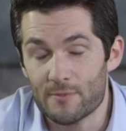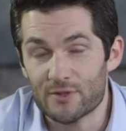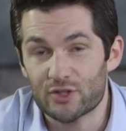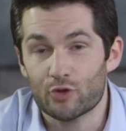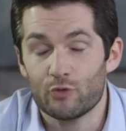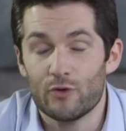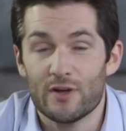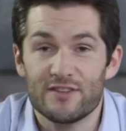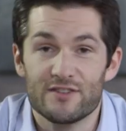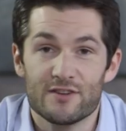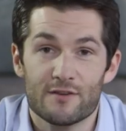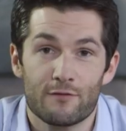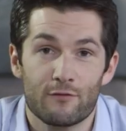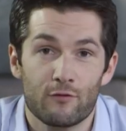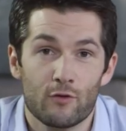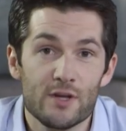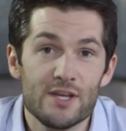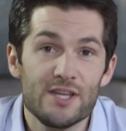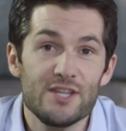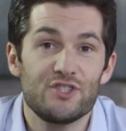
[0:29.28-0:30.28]
has created a
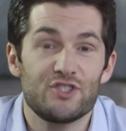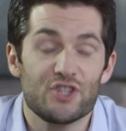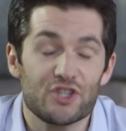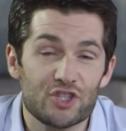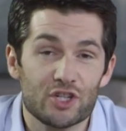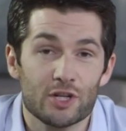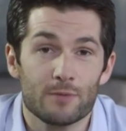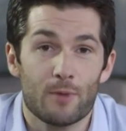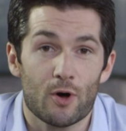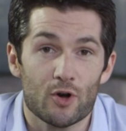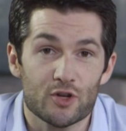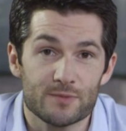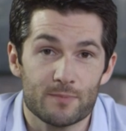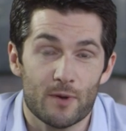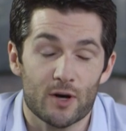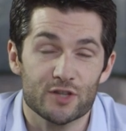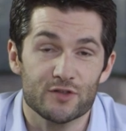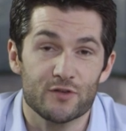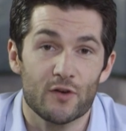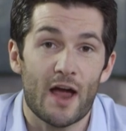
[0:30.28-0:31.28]
free digital
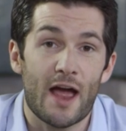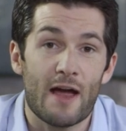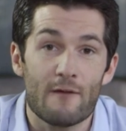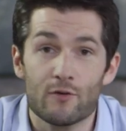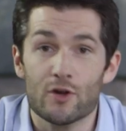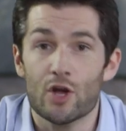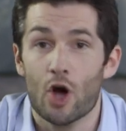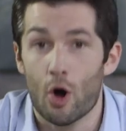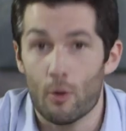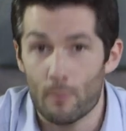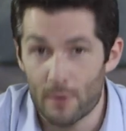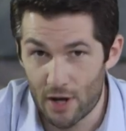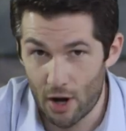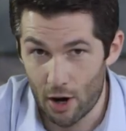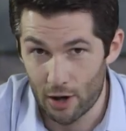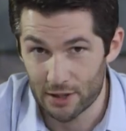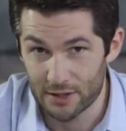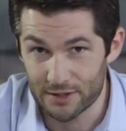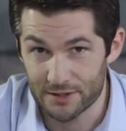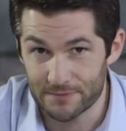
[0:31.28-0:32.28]
postbox for every home in
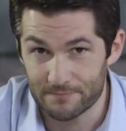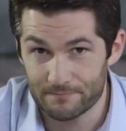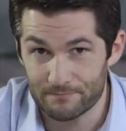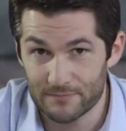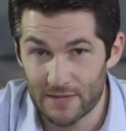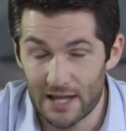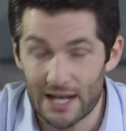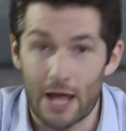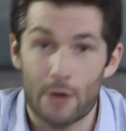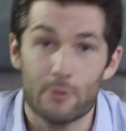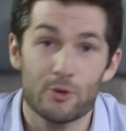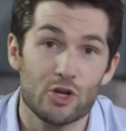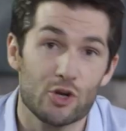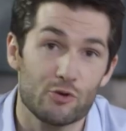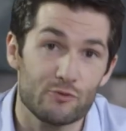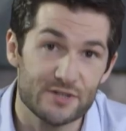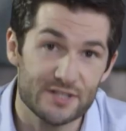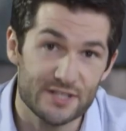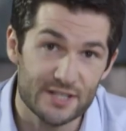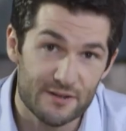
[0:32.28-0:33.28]
Ireland, allowing you to
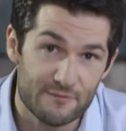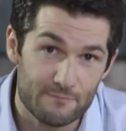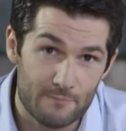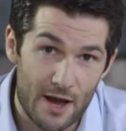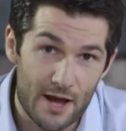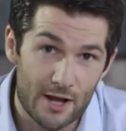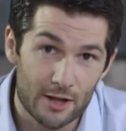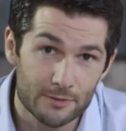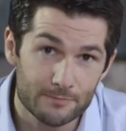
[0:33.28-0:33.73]
receive mail,